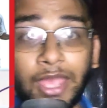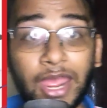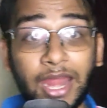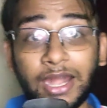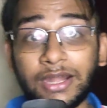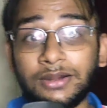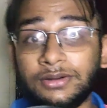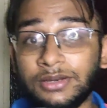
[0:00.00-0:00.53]

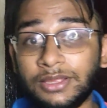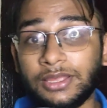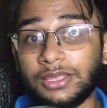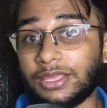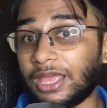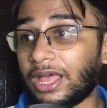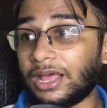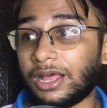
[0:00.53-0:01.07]
And
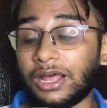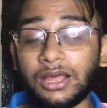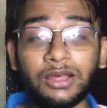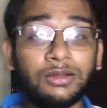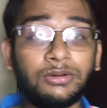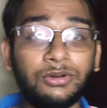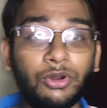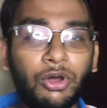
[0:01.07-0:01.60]

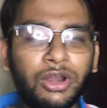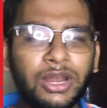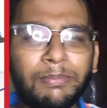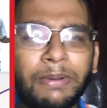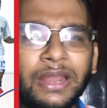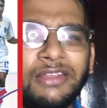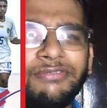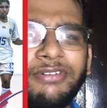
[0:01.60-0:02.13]
yeah,
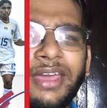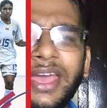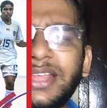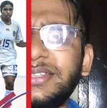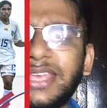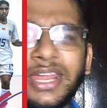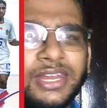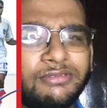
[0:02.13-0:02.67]
non-Nepali
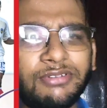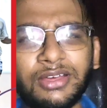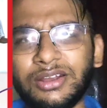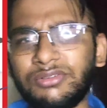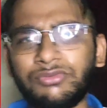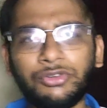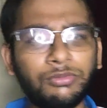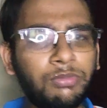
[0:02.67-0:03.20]
fans,
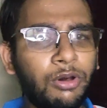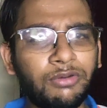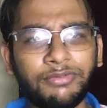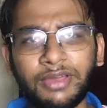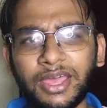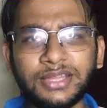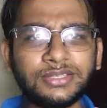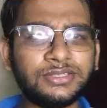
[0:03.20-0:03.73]
anyone, football
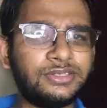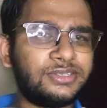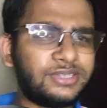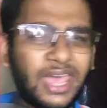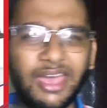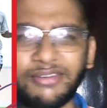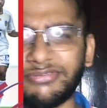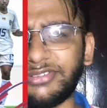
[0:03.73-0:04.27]
fans,
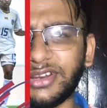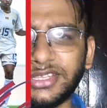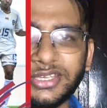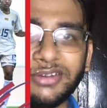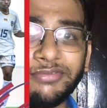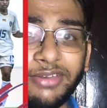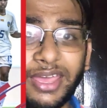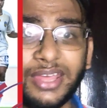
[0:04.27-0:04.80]
SAF
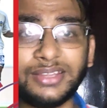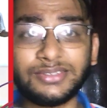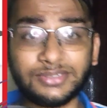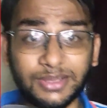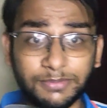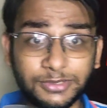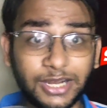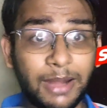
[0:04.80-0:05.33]
region fans,
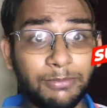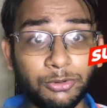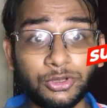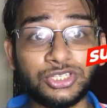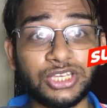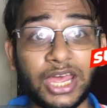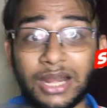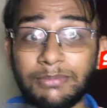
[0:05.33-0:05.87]
subscribe to
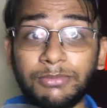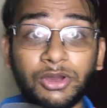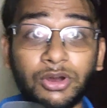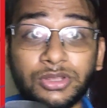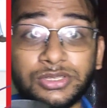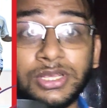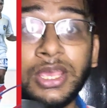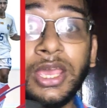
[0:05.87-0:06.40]
the channel,
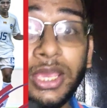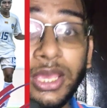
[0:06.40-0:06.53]
because